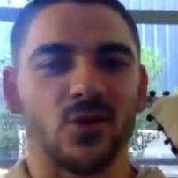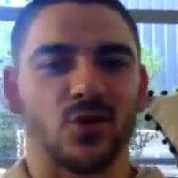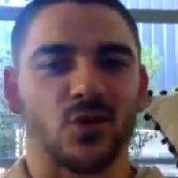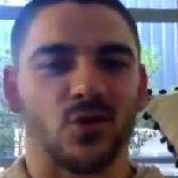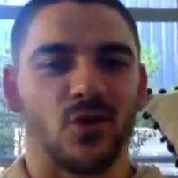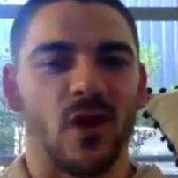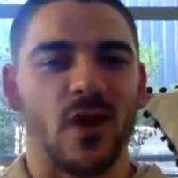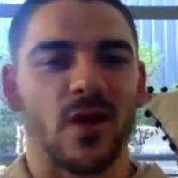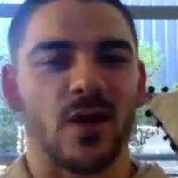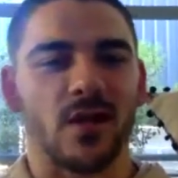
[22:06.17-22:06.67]

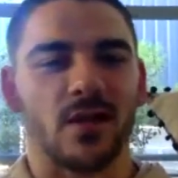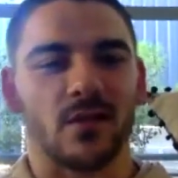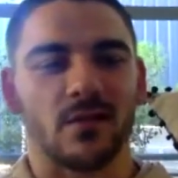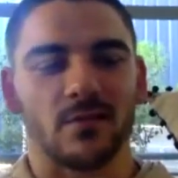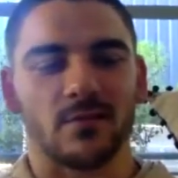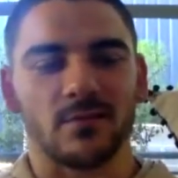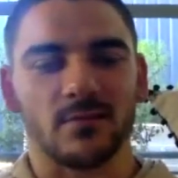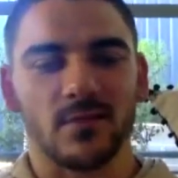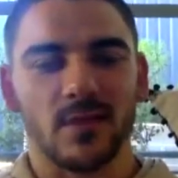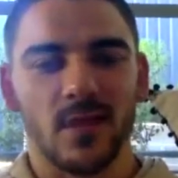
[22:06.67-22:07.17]
training,
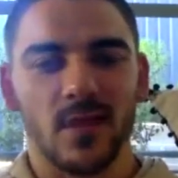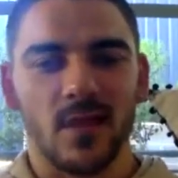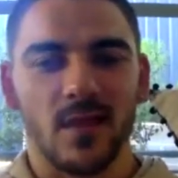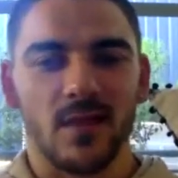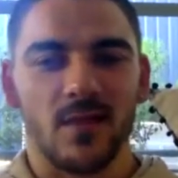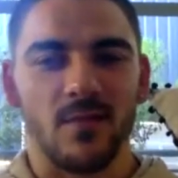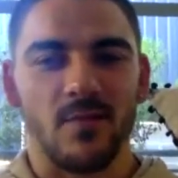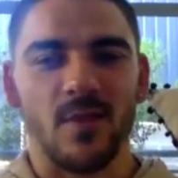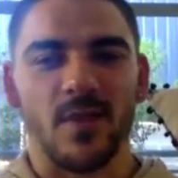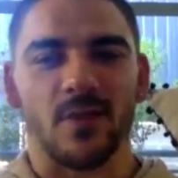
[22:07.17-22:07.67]

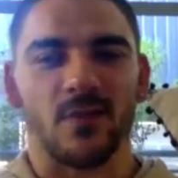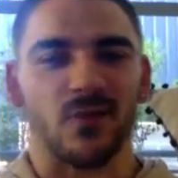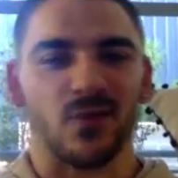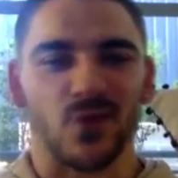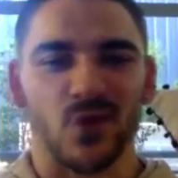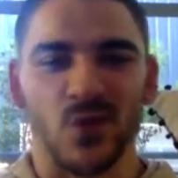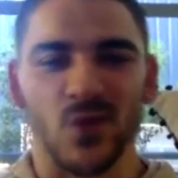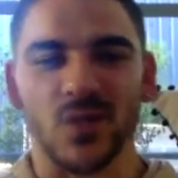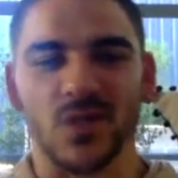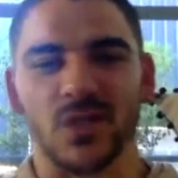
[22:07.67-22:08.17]
the better
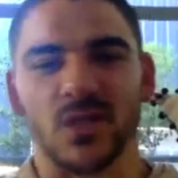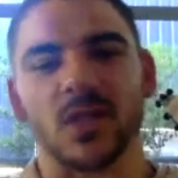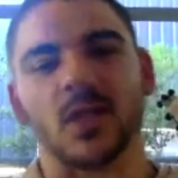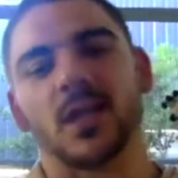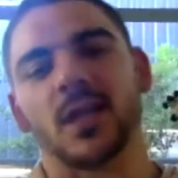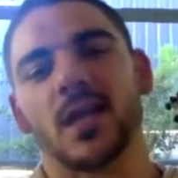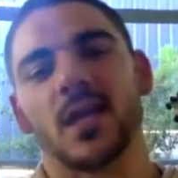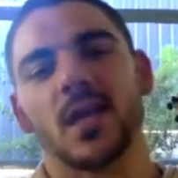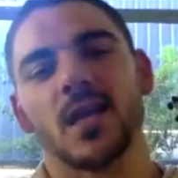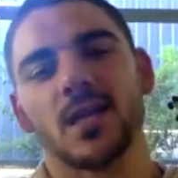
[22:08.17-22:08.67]
returns you're
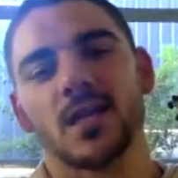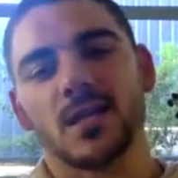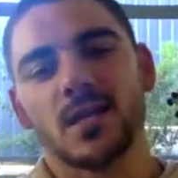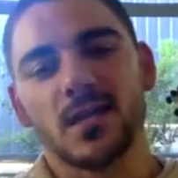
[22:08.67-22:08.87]
going to get.